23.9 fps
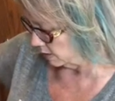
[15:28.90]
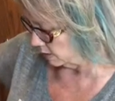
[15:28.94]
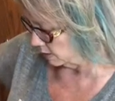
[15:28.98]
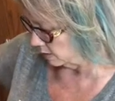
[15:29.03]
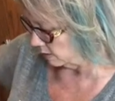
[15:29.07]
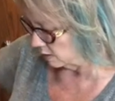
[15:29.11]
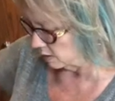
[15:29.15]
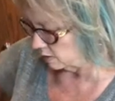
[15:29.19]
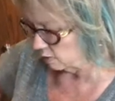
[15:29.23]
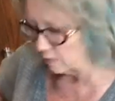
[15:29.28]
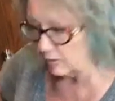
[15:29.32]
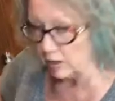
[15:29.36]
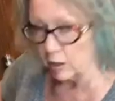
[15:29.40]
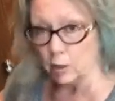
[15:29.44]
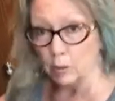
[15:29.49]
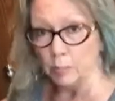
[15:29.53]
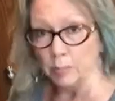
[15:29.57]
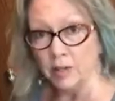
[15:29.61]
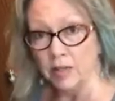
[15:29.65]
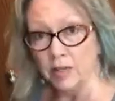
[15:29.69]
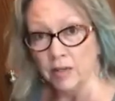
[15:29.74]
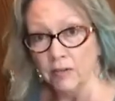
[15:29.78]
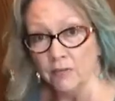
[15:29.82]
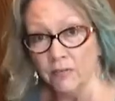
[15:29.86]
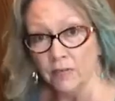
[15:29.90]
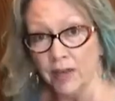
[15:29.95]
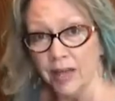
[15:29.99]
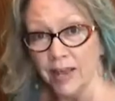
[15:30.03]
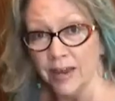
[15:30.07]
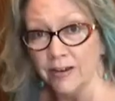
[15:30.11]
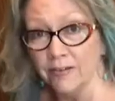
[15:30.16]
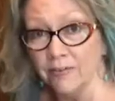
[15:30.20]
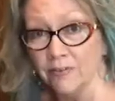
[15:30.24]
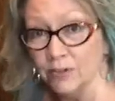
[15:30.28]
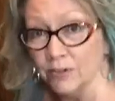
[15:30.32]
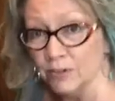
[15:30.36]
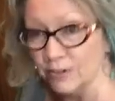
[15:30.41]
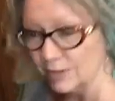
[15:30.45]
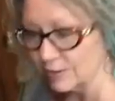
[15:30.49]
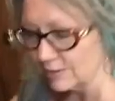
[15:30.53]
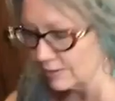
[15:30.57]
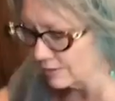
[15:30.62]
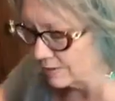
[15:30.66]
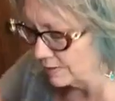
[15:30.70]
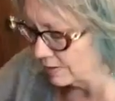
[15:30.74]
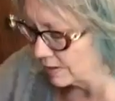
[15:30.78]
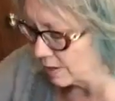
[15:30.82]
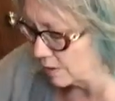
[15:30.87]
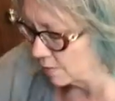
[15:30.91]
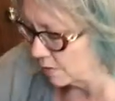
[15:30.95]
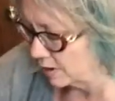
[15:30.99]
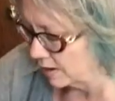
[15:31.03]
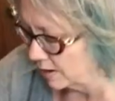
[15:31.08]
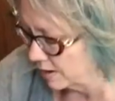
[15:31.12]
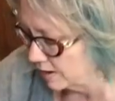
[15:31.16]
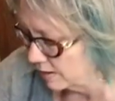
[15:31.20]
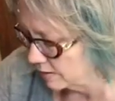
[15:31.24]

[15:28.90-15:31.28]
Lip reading: developing the flavors, okay?